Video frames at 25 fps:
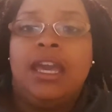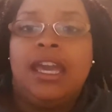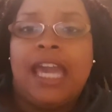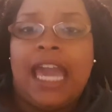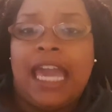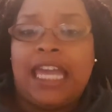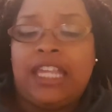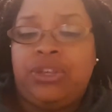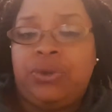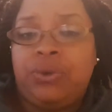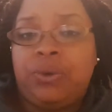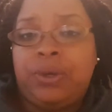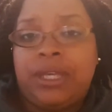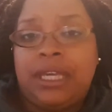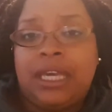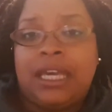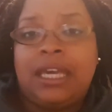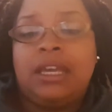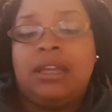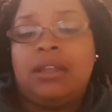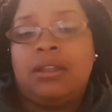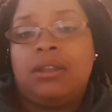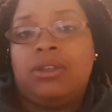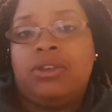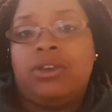and you
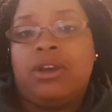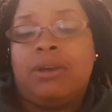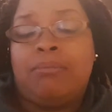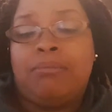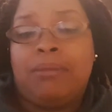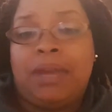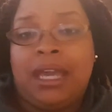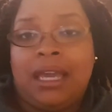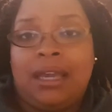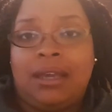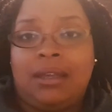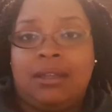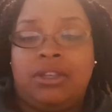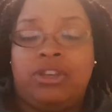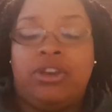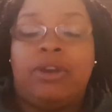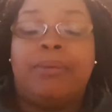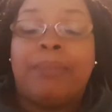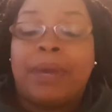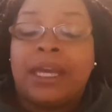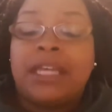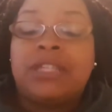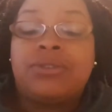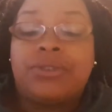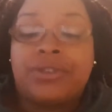get your
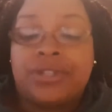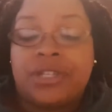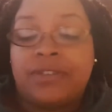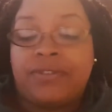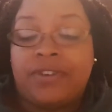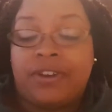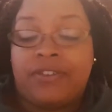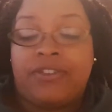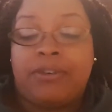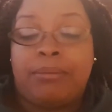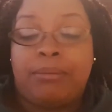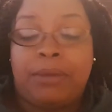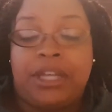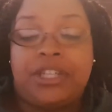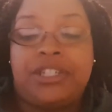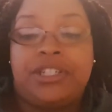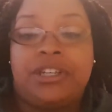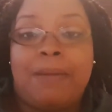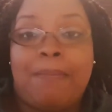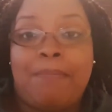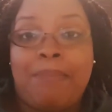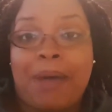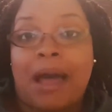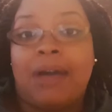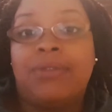main source of
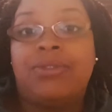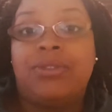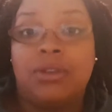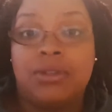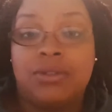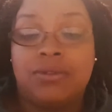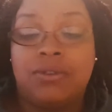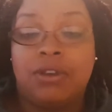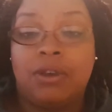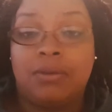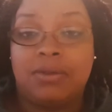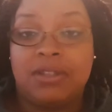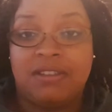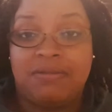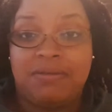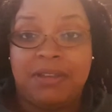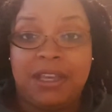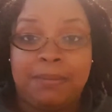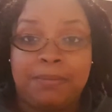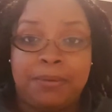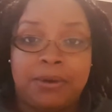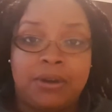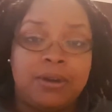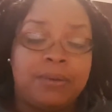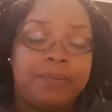information about those groups of
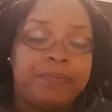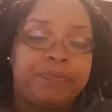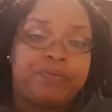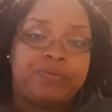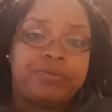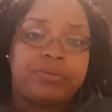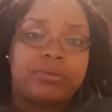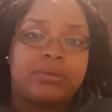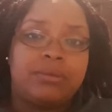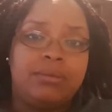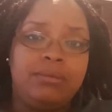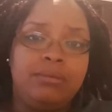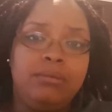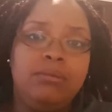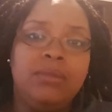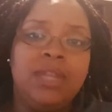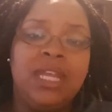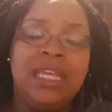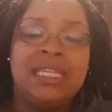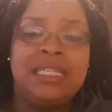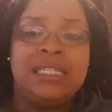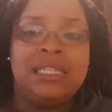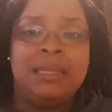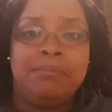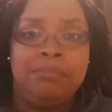people
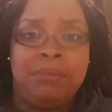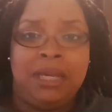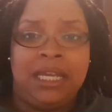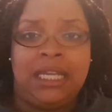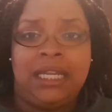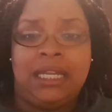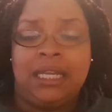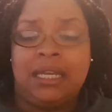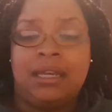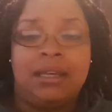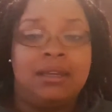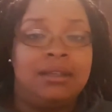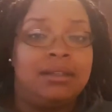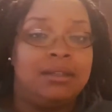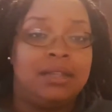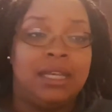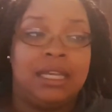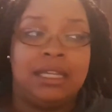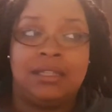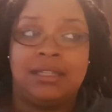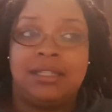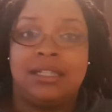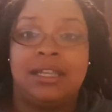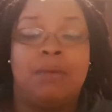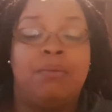is the media
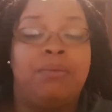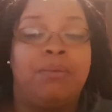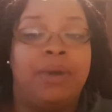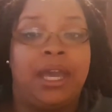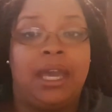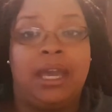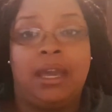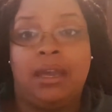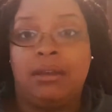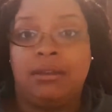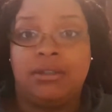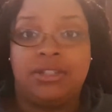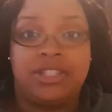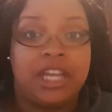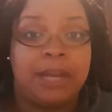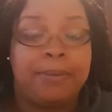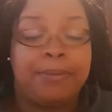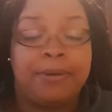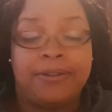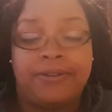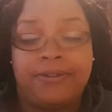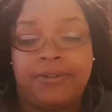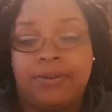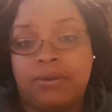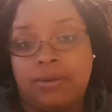in some way, shape,
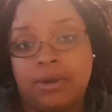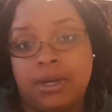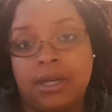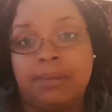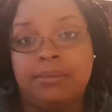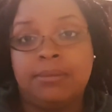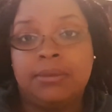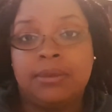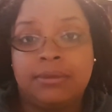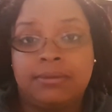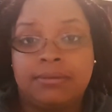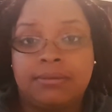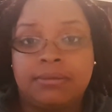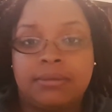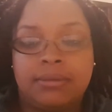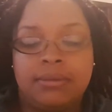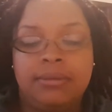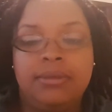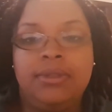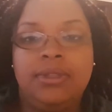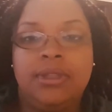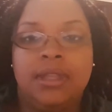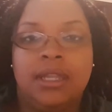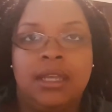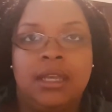or form,
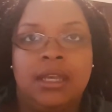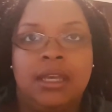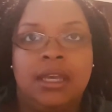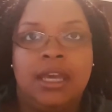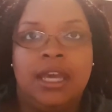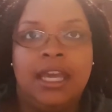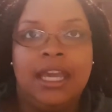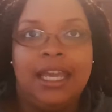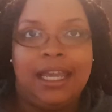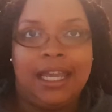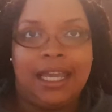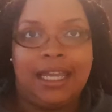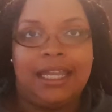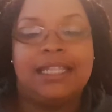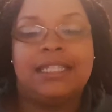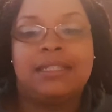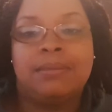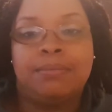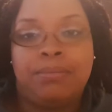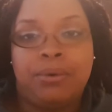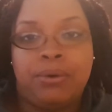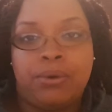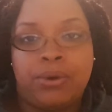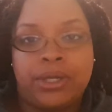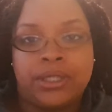it is
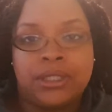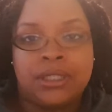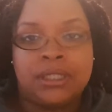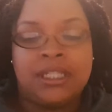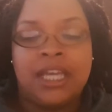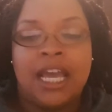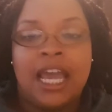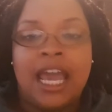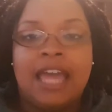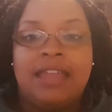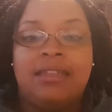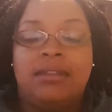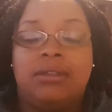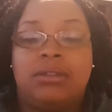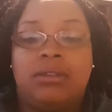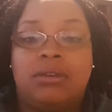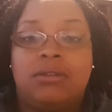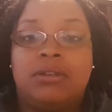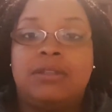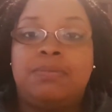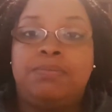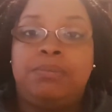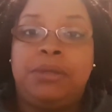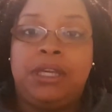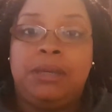important that
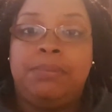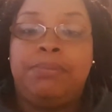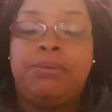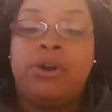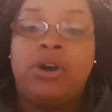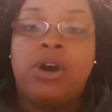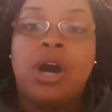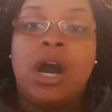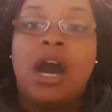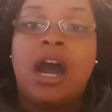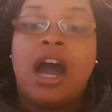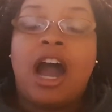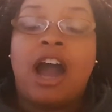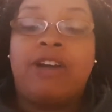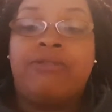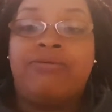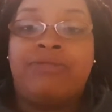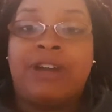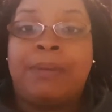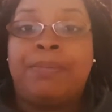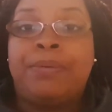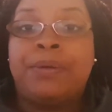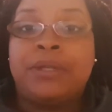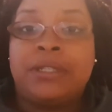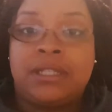those people are
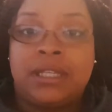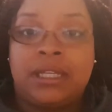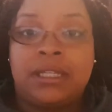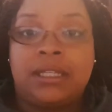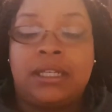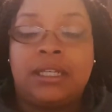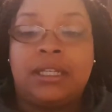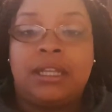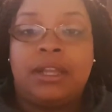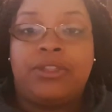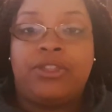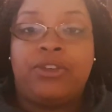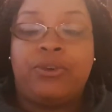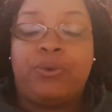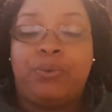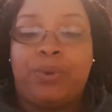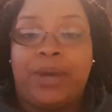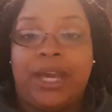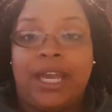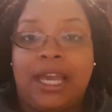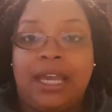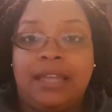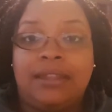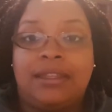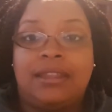represented the
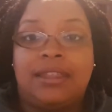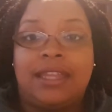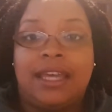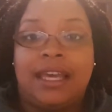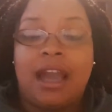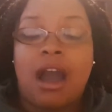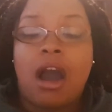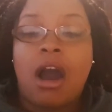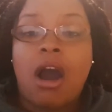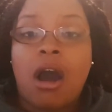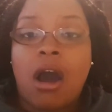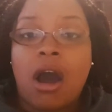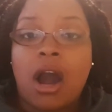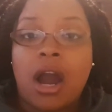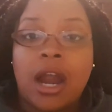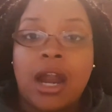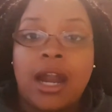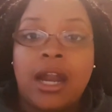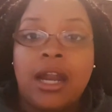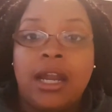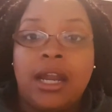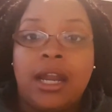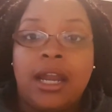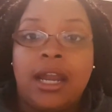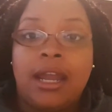way that they
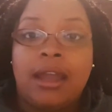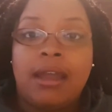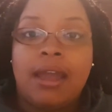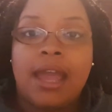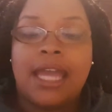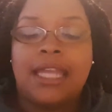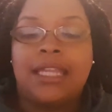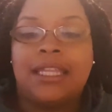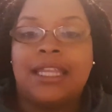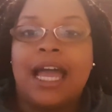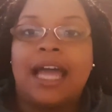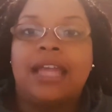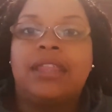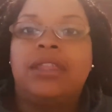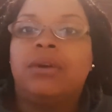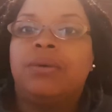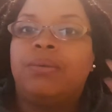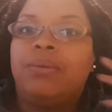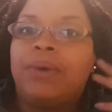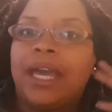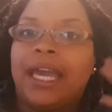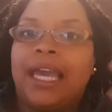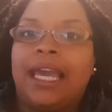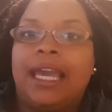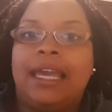are and not the
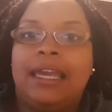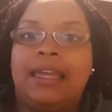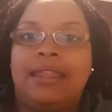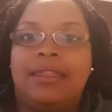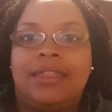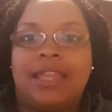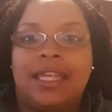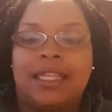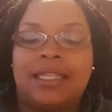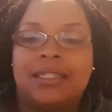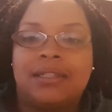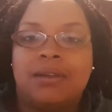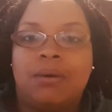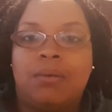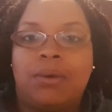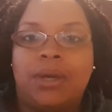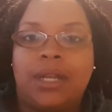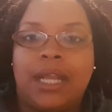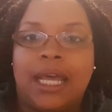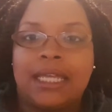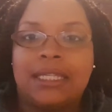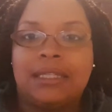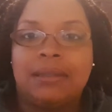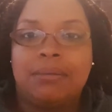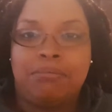way that someone
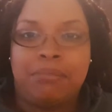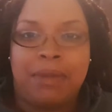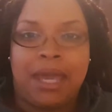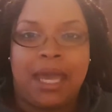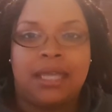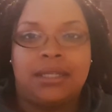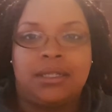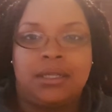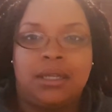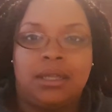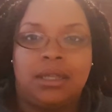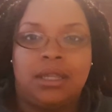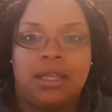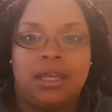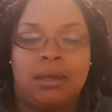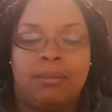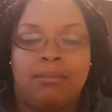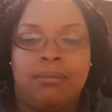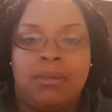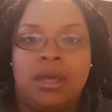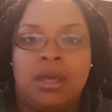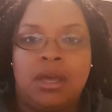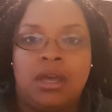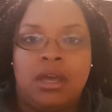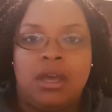has imagined
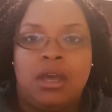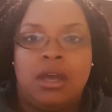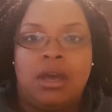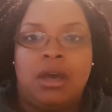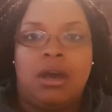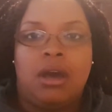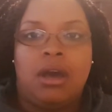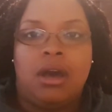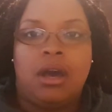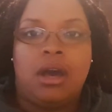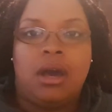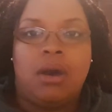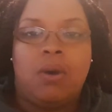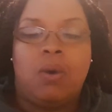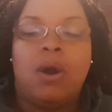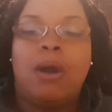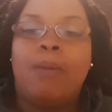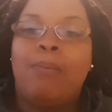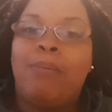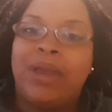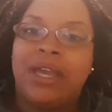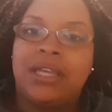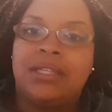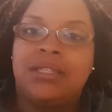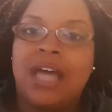them or
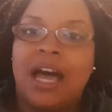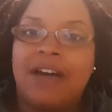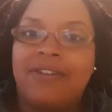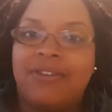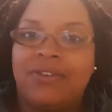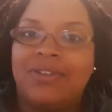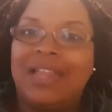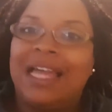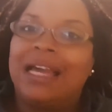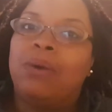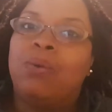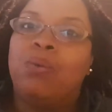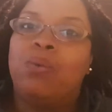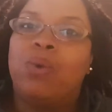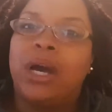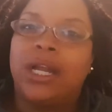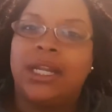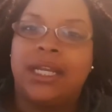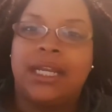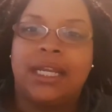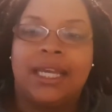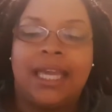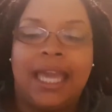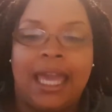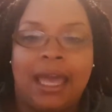based off of
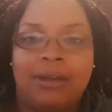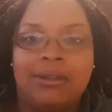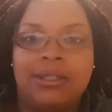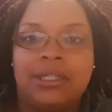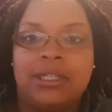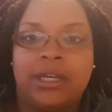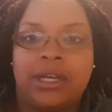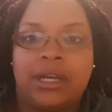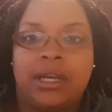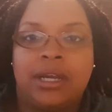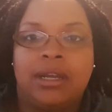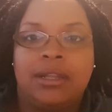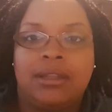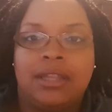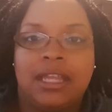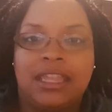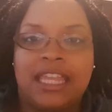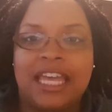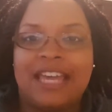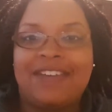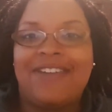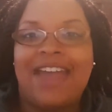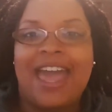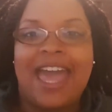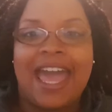one encounter that
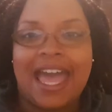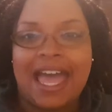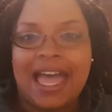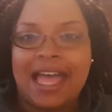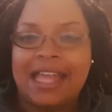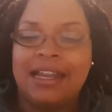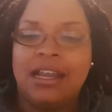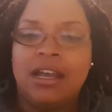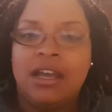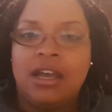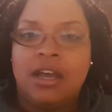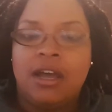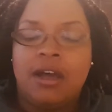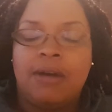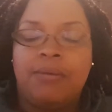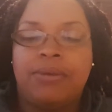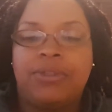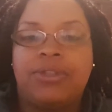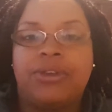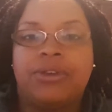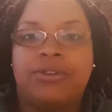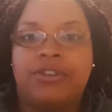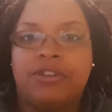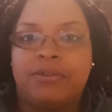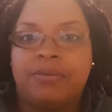they've had
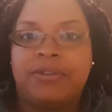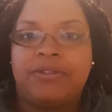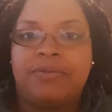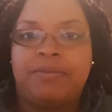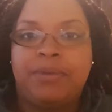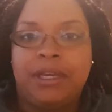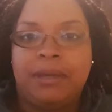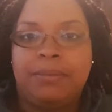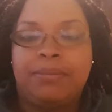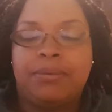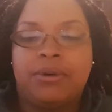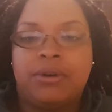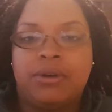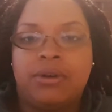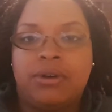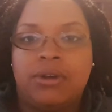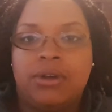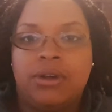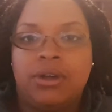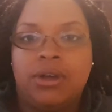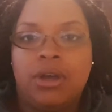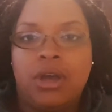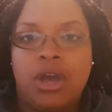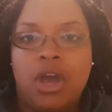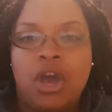with a group of people.
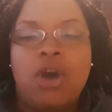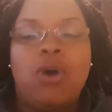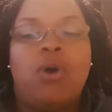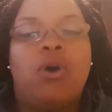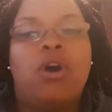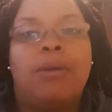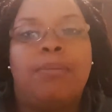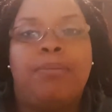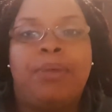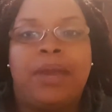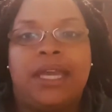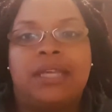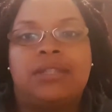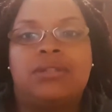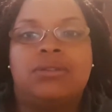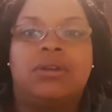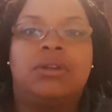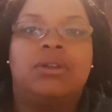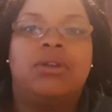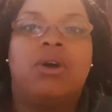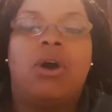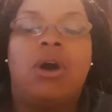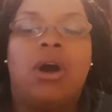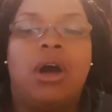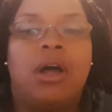or based
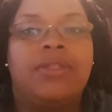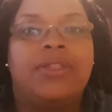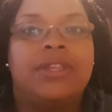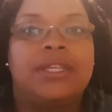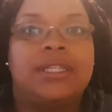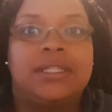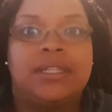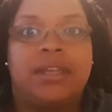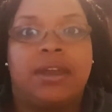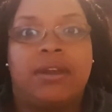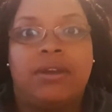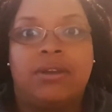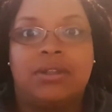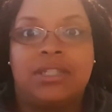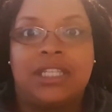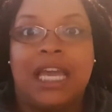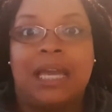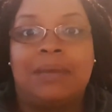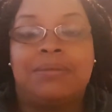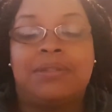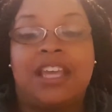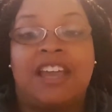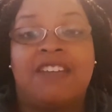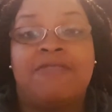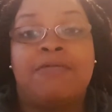on all the
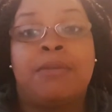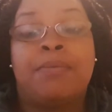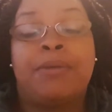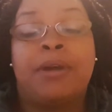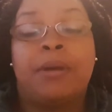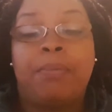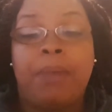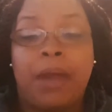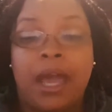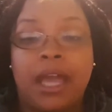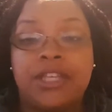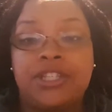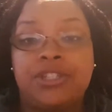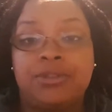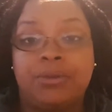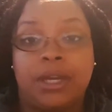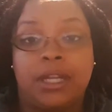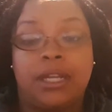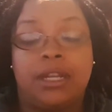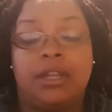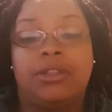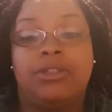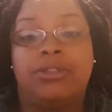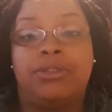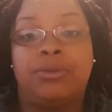stereotypes that have been
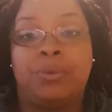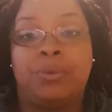perpetuated